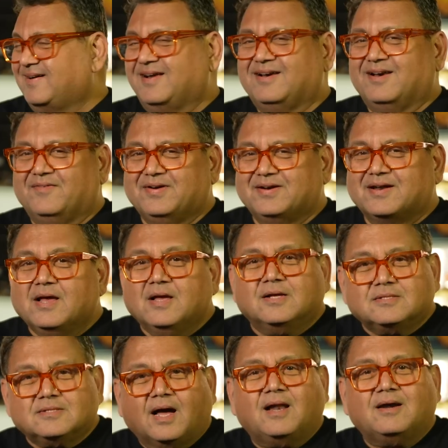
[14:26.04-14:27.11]
I love it.
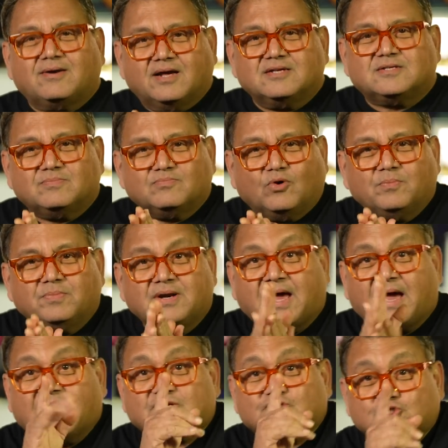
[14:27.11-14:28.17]
Dal, rice and bombil
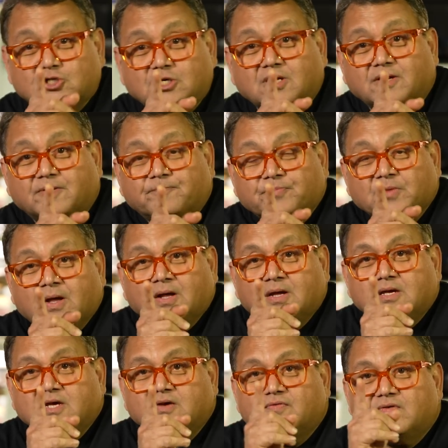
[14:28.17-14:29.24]
actually
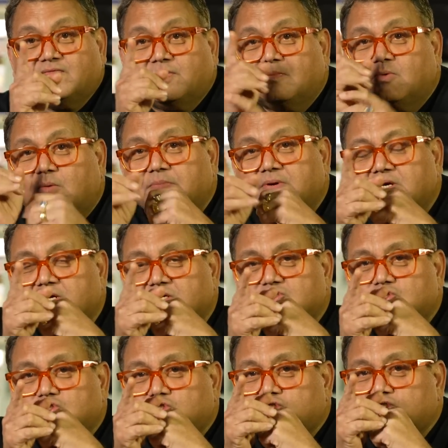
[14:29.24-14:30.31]
even if the bomb milk
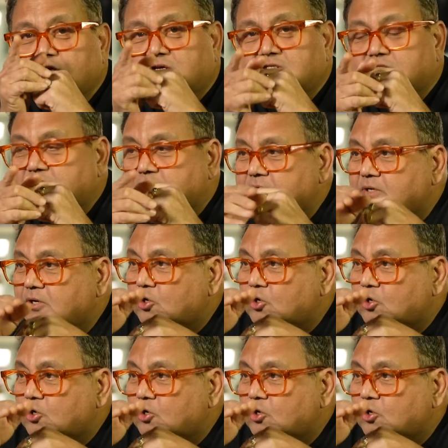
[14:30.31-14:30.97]
is just